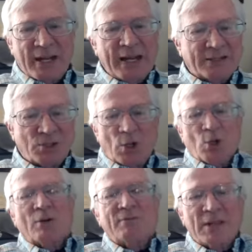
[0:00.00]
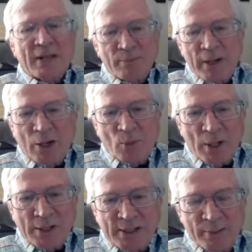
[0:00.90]
hey, turn over that
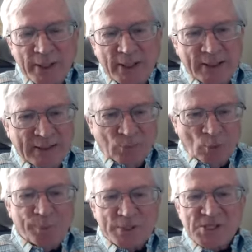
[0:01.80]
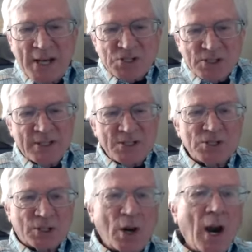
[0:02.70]
marijuana to me? Well, possession
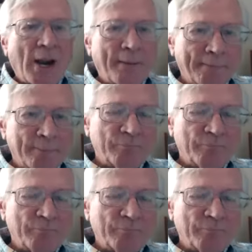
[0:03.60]
is a crime.